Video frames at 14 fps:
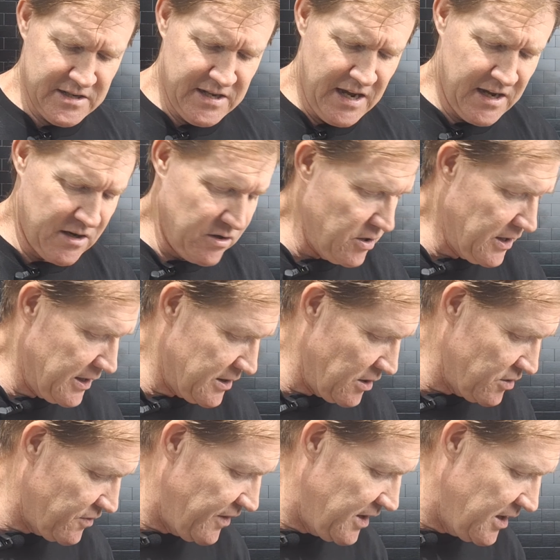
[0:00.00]
taken a look at
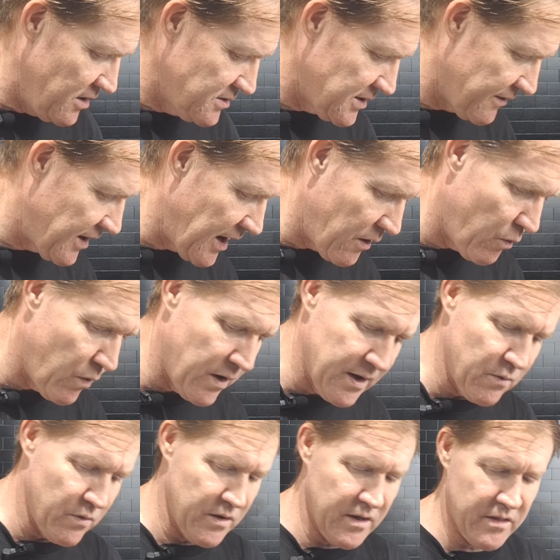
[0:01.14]
those videos, I've got
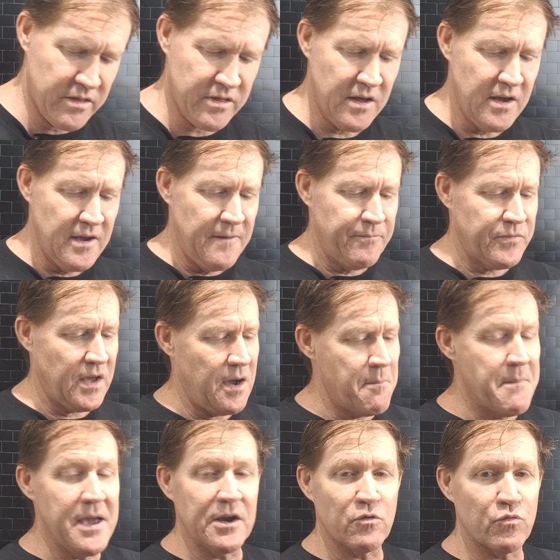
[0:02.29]
one with
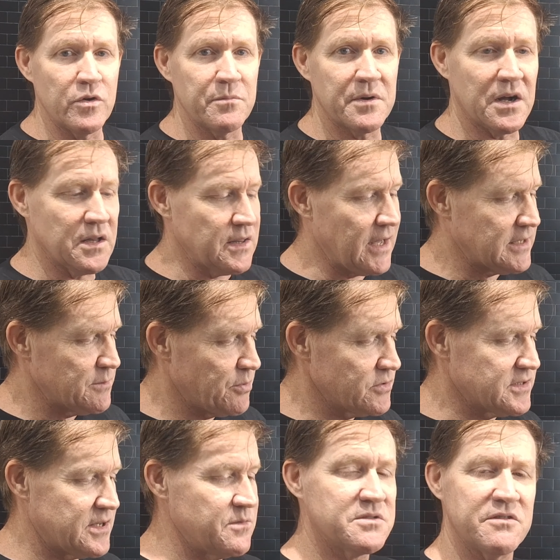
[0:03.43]
Make Room
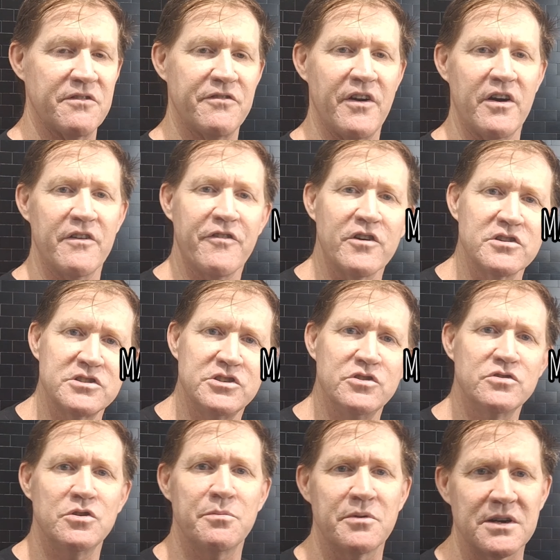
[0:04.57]
Collectibles. He was the very first
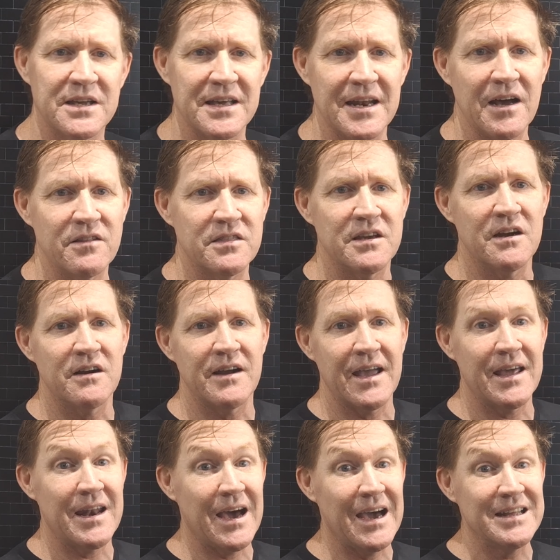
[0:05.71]
YouTuber to get out there
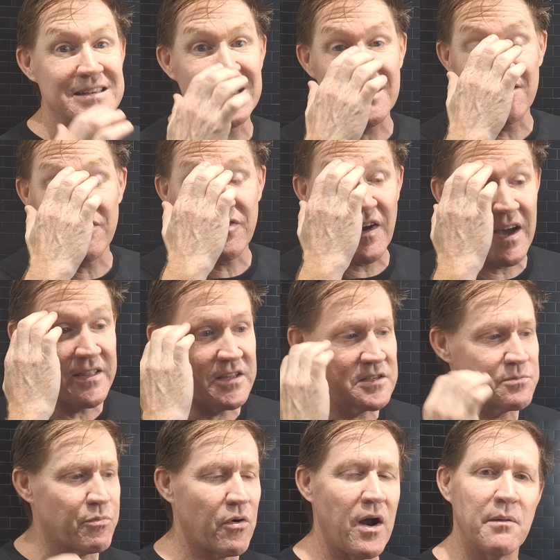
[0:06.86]
and identify
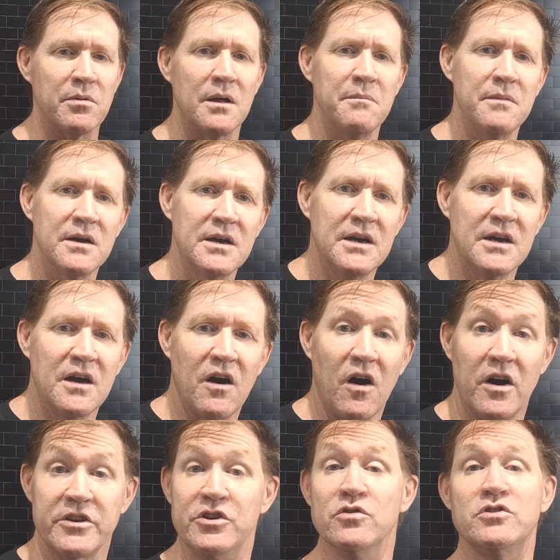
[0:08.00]
this problem
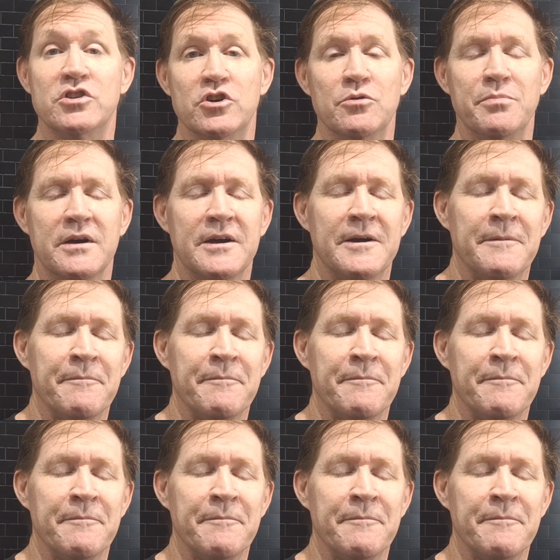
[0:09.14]
on YouTube.